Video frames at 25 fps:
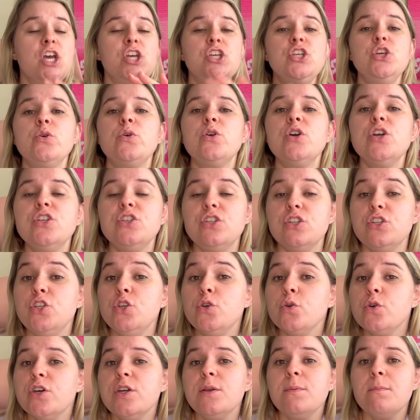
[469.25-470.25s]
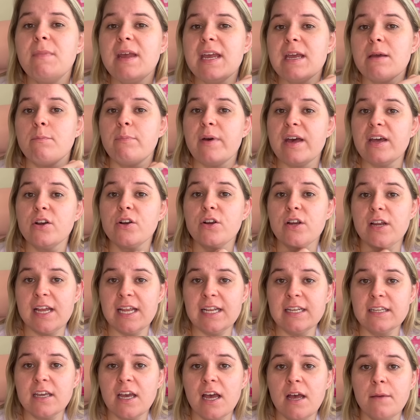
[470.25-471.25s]
You could make better
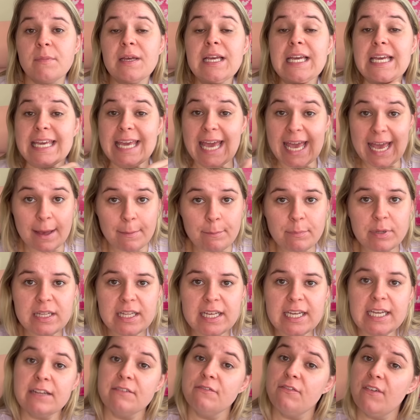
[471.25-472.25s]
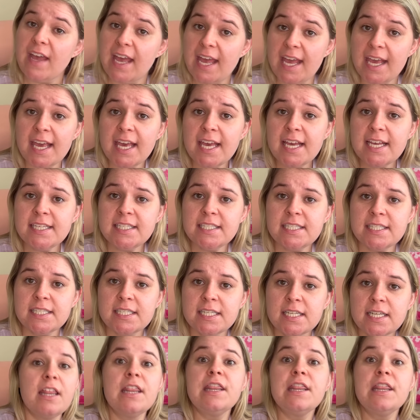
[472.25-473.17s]
income gambling in Vegas